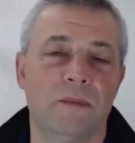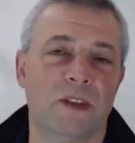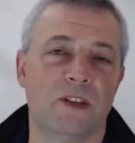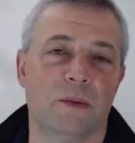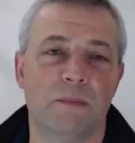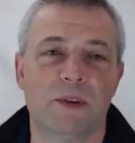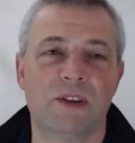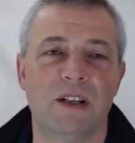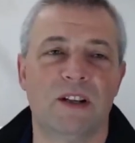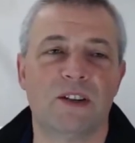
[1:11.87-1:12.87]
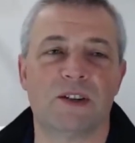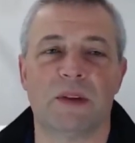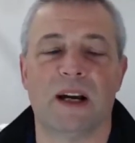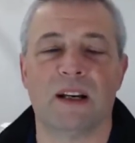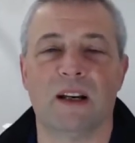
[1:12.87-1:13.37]
So we proceeded to do
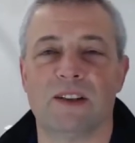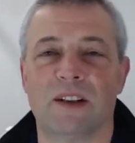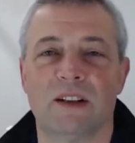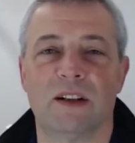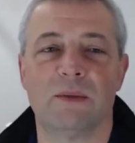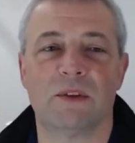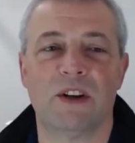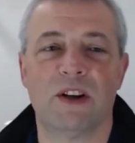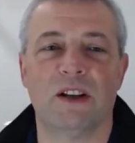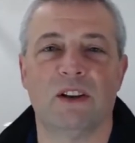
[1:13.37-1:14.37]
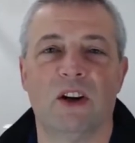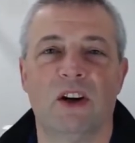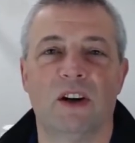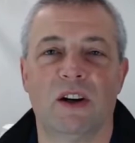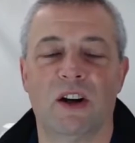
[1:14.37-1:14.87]
some diagnostic. It was a very
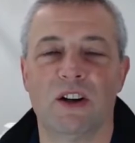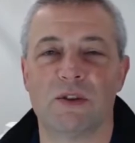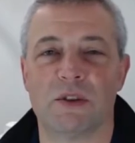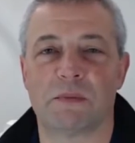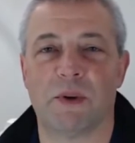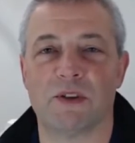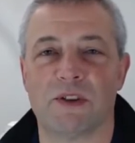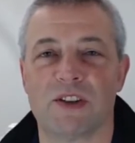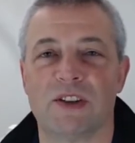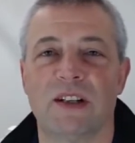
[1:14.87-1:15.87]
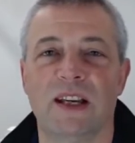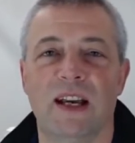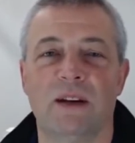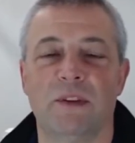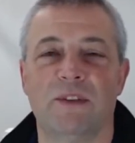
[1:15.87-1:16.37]
long, arduous process, and in
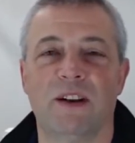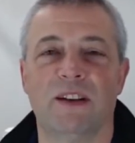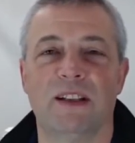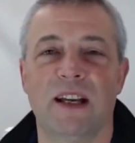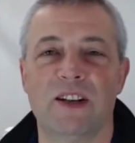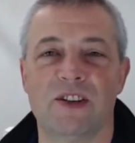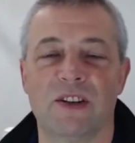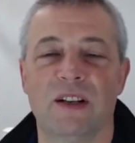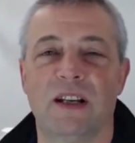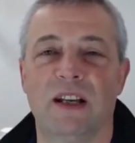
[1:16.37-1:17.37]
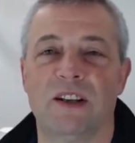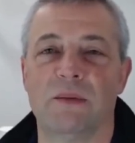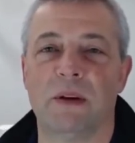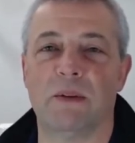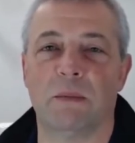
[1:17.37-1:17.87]
the end, we found that the engine
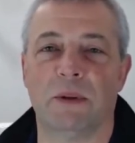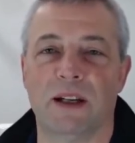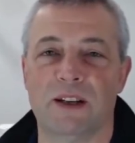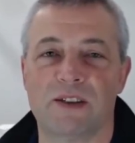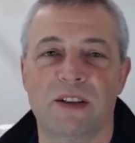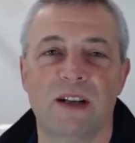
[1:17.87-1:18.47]
needed to be replaced.